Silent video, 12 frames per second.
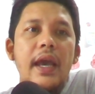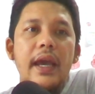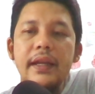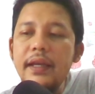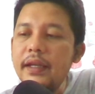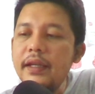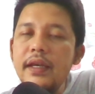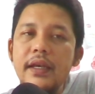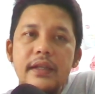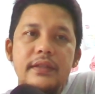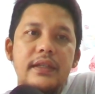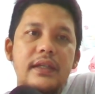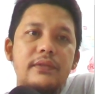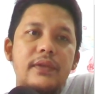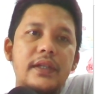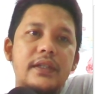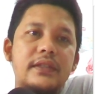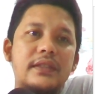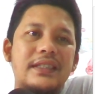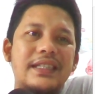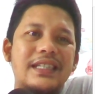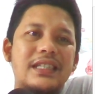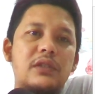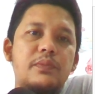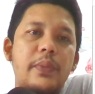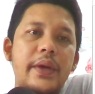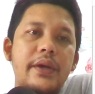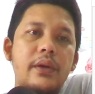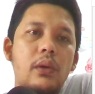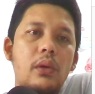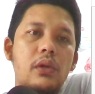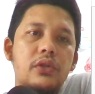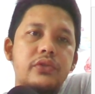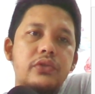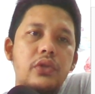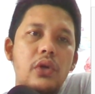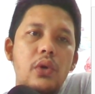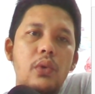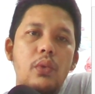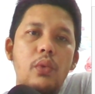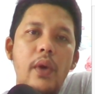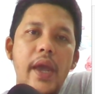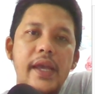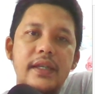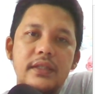And then the second one is inspect also ways.